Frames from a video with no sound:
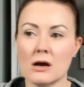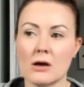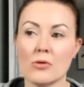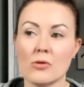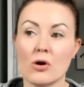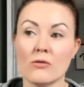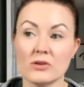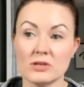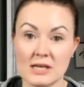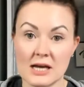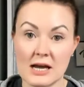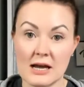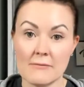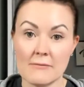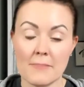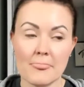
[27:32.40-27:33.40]
over
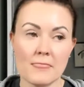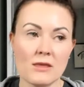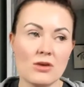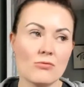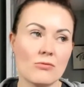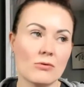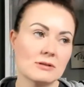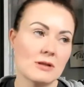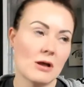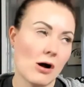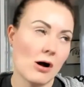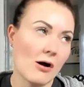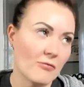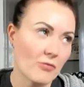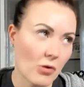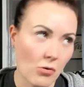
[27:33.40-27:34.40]
time. You,
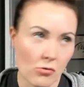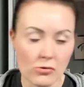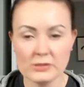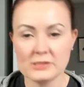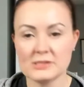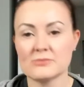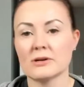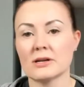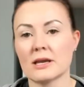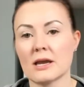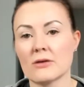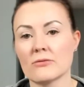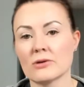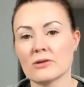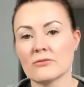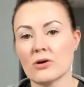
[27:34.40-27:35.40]
of course, want to get
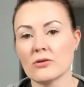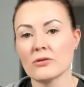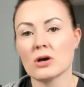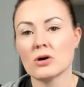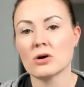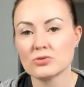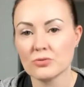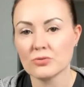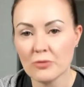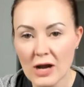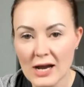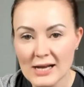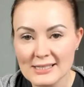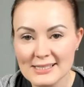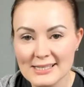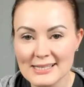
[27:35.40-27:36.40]
rid of all the
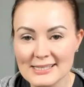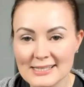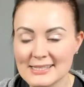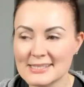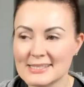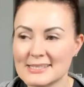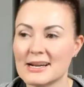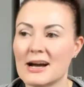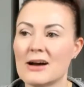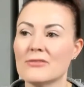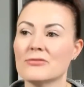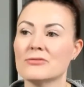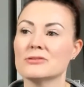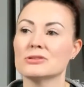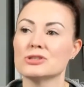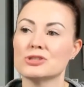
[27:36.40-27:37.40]
ultra-processed
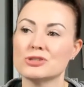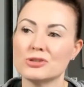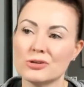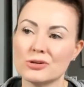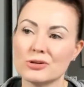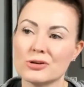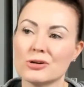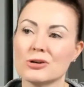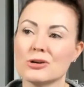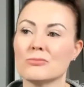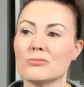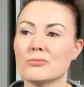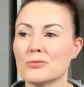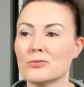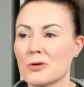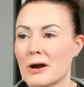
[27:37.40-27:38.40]
stuff, sugar,
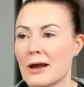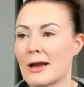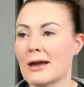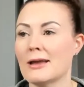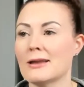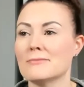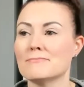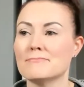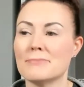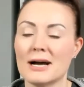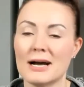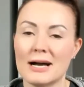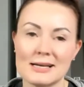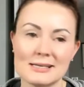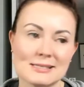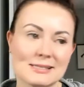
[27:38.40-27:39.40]
bread,
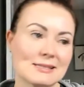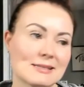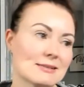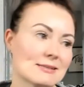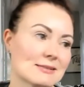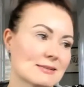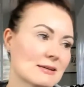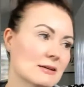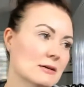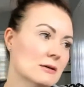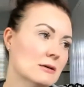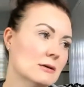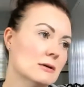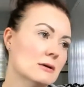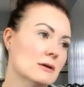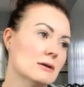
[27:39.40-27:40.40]
pastas,
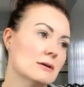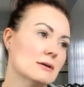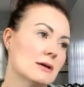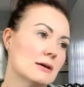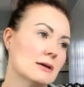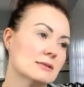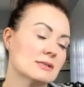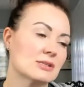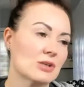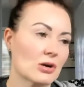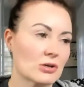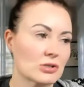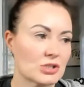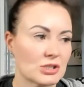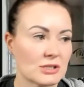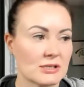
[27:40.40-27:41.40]

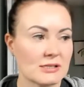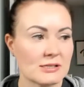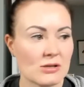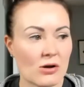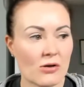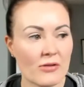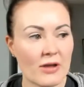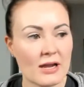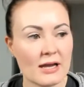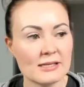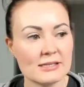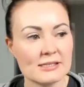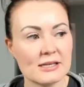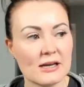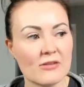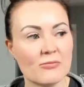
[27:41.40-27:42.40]
starches, all that kind of
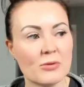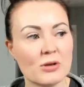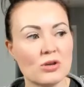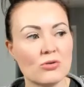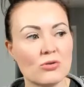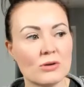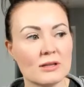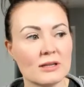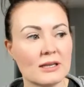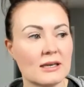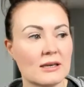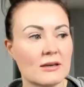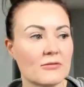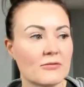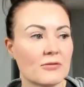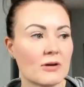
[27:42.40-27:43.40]
stuff. But you can
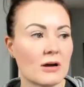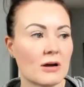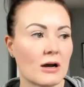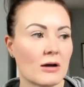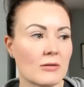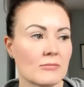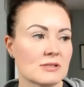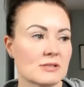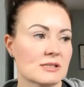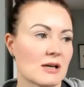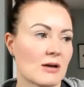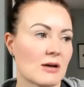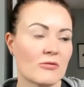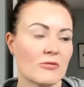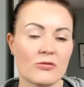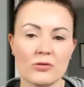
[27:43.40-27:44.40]
leave
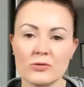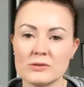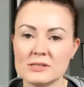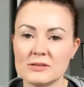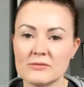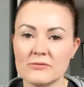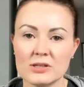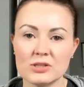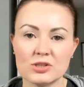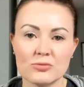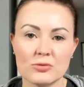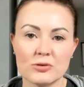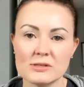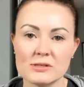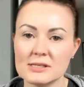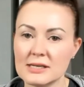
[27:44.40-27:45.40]
some fruits and
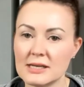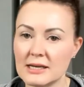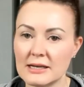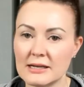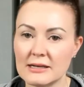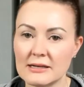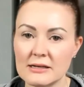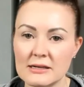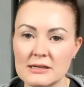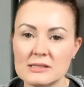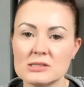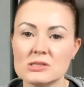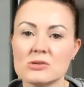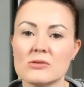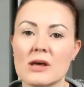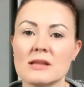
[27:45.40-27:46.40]
vegetables in
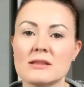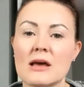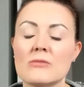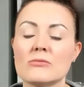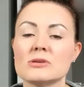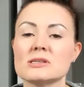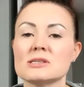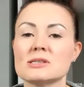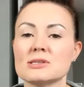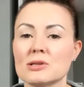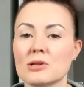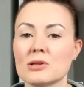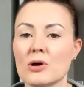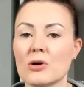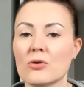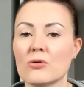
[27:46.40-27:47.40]
so that will
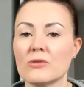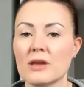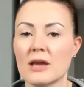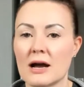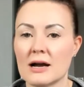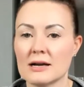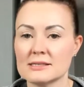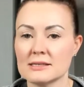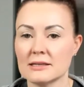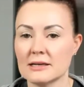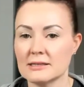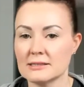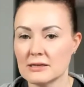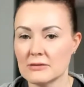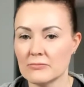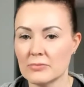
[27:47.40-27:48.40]
slow the oxalate
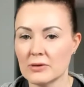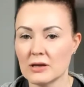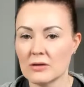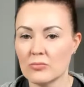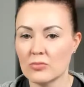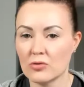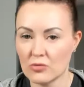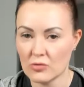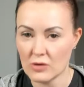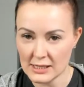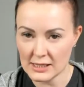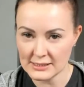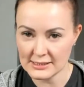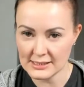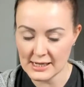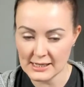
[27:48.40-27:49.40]
dumping
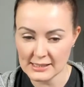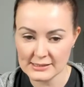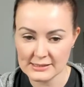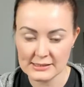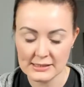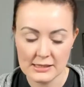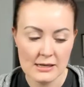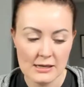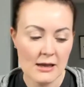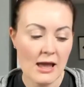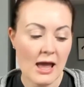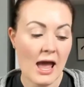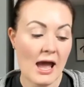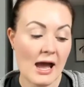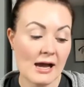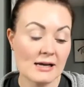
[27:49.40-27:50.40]
process.
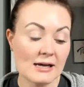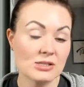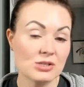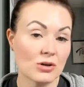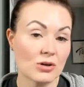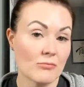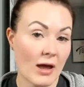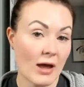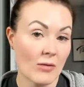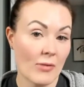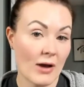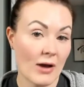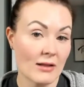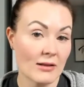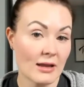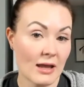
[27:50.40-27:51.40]
As your
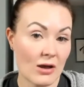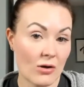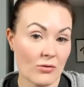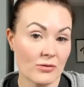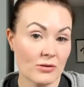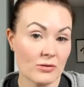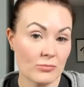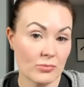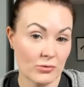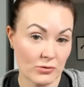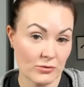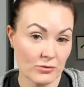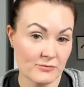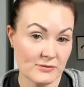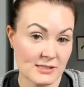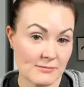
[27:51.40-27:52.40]
metabolic health
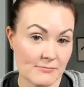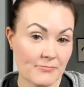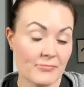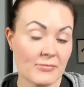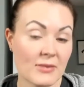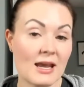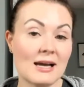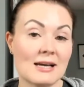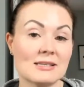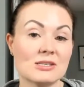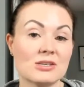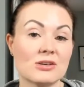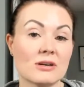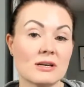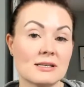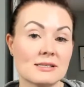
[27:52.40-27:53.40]
improves, as
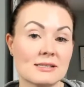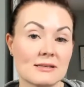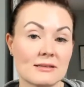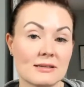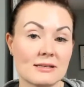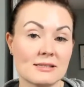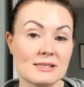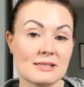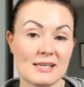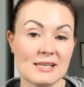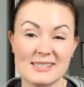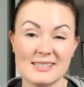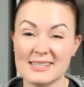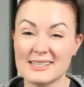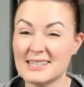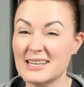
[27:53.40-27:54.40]
your insulin
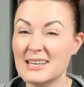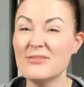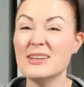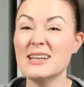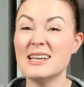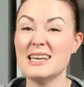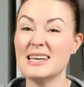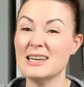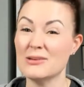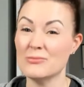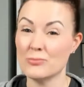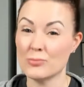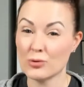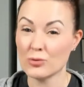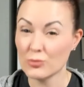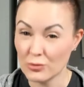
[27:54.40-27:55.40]
sensitivity
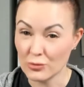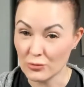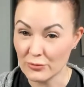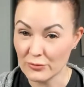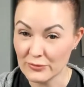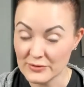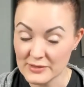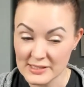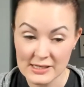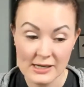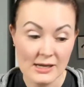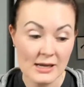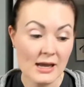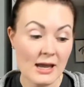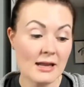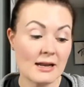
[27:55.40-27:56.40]
improves,
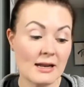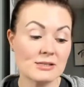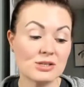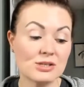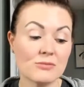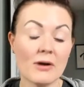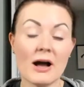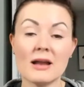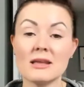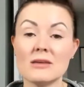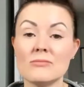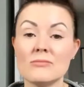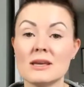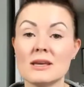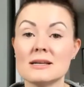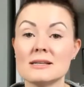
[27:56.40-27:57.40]
and as your body
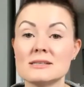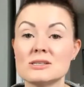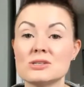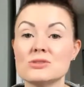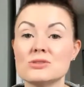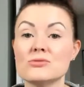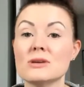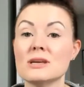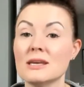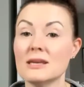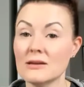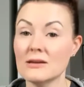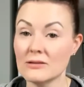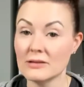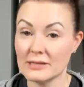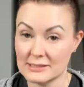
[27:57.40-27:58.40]
begins to
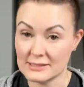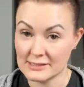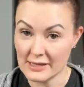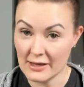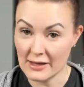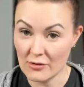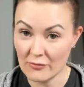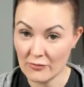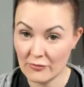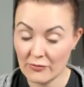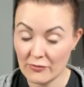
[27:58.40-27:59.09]
heal itself,